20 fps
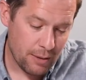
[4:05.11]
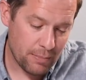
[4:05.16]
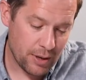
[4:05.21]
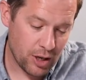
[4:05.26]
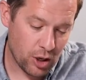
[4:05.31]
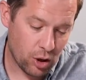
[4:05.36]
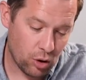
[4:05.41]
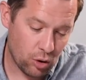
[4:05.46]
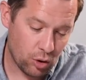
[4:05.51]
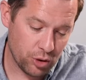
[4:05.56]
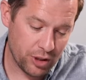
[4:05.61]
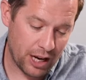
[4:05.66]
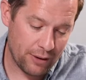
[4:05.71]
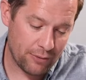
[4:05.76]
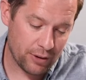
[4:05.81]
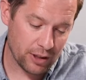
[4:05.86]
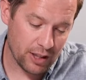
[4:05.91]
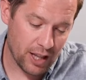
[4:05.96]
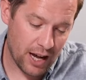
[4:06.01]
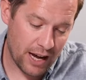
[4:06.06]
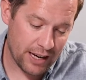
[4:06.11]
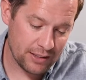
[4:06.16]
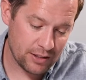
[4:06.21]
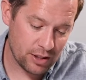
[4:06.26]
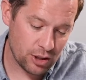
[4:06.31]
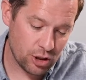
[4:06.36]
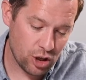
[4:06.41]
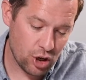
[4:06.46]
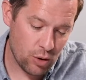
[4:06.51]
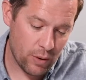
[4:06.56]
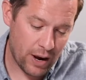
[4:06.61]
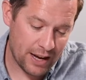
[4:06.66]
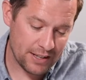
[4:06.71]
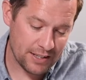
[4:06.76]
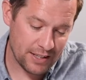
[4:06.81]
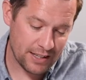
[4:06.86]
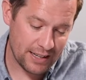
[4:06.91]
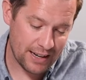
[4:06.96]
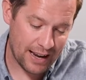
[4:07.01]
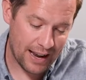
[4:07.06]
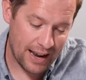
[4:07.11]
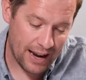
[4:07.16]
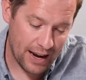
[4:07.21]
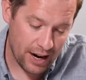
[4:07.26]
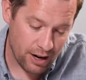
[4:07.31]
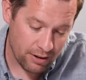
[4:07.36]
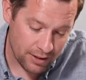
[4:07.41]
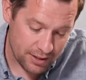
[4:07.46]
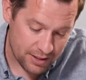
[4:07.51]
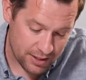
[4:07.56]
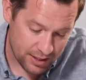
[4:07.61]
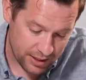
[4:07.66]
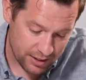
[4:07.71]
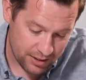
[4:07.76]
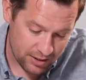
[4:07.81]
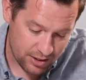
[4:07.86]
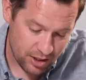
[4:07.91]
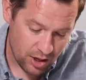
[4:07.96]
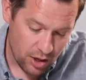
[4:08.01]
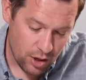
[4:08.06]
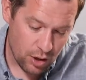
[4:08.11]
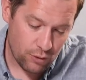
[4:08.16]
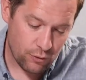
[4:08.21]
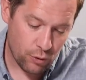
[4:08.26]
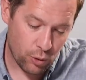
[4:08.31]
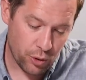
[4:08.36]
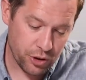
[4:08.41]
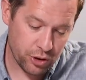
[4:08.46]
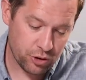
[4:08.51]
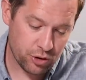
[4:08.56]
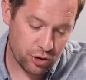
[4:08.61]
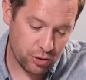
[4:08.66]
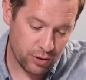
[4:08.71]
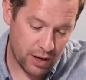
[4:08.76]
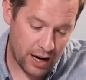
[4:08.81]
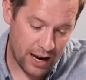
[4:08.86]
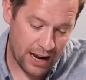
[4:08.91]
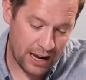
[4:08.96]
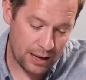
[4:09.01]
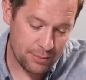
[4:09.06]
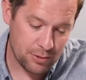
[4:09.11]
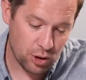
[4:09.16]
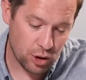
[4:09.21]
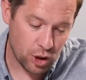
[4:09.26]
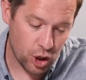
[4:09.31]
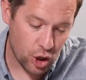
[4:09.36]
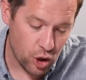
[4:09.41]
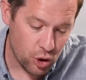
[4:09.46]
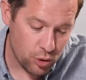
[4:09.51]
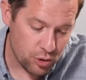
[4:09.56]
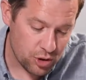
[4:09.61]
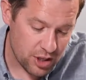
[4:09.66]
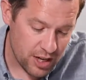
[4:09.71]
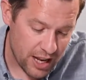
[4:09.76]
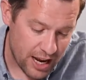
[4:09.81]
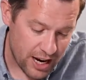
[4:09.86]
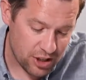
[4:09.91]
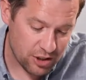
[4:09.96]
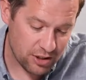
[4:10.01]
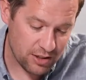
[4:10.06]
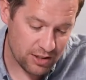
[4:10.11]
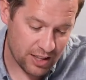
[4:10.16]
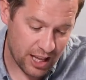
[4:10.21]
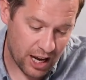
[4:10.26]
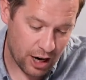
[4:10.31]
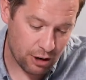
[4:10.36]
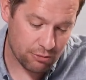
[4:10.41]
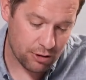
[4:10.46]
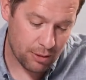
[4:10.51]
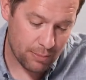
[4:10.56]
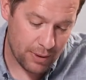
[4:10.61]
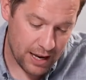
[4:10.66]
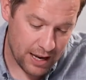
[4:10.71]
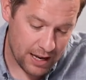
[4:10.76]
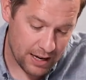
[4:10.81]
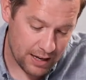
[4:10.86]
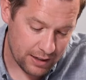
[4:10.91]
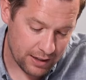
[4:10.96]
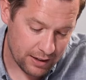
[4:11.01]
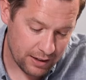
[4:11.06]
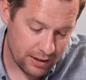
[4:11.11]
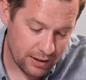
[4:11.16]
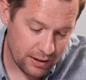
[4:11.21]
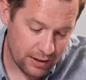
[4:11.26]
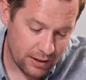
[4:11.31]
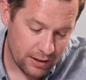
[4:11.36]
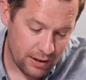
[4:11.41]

behold, I have allotted to you as an inheritance for your tribes those nations that remain.